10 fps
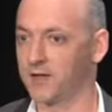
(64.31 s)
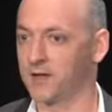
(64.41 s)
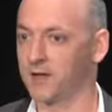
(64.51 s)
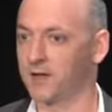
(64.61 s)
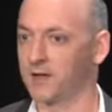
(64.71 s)

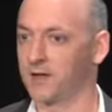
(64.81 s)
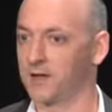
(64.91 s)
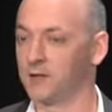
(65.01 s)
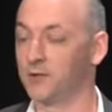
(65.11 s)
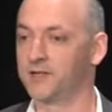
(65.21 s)
uh,
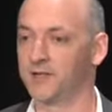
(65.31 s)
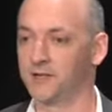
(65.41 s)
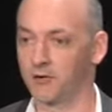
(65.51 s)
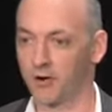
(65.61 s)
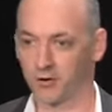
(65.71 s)
Lucene
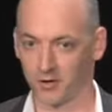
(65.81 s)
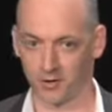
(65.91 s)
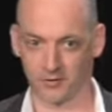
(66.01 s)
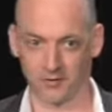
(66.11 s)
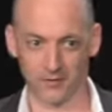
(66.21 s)

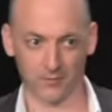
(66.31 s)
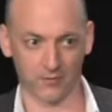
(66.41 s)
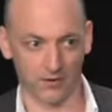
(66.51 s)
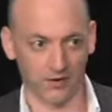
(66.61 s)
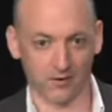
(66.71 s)
Eurocon in
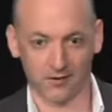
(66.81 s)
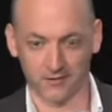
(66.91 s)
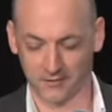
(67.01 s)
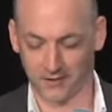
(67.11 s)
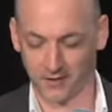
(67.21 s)
Prague
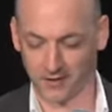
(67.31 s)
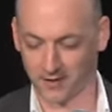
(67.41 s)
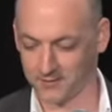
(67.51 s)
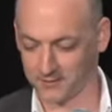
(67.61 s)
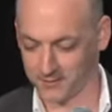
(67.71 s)
last year,
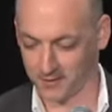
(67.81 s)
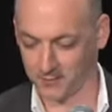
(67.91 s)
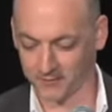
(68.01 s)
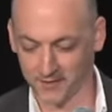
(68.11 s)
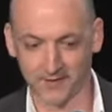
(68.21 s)
and um, it
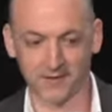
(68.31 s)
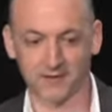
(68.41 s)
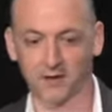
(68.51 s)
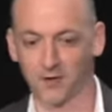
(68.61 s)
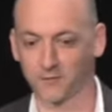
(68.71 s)
was a
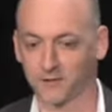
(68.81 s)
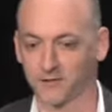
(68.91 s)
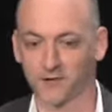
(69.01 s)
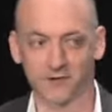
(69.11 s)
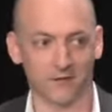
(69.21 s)
fantastic conference.
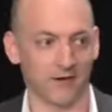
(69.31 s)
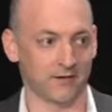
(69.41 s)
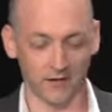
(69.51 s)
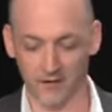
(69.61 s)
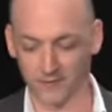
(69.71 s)
So it's
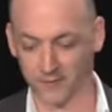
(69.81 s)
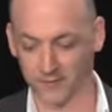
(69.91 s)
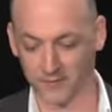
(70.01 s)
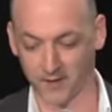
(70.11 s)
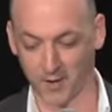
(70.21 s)
great for them
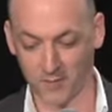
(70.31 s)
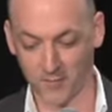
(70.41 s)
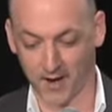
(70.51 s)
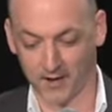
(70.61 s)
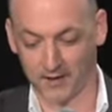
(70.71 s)
to invite me
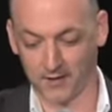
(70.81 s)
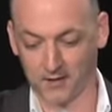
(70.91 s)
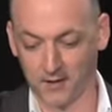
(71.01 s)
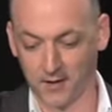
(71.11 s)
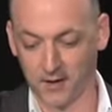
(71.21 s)
back.
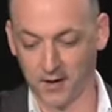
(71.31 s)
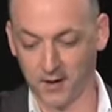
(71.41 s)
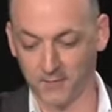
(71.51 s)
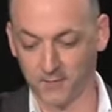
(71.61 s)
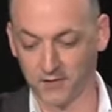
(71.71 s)

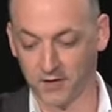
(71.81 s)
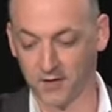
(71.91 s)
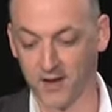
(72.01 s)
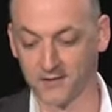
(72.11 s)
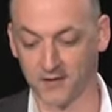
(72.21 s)
Um, so,
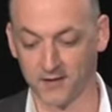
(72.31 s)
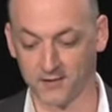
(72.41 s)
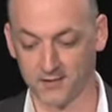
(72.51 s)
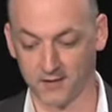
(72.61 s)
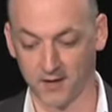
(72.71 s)
yes,
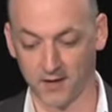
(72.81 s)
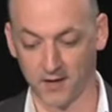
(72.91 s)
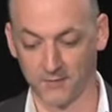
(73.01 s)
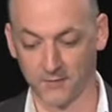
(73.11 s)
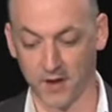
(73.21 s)
as
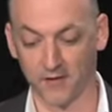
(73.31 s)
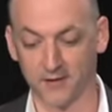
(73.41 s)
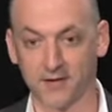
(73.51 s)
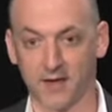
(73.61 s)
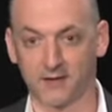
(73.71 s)
uh, Eric
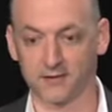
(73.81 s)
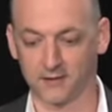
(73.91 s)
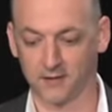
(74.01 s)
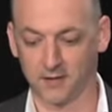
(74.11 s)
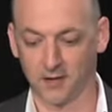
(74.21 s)
said,
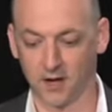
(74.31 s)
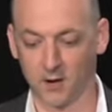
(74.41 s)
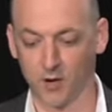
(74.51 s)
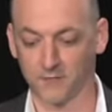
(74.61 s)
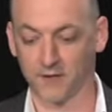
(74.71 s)
I work for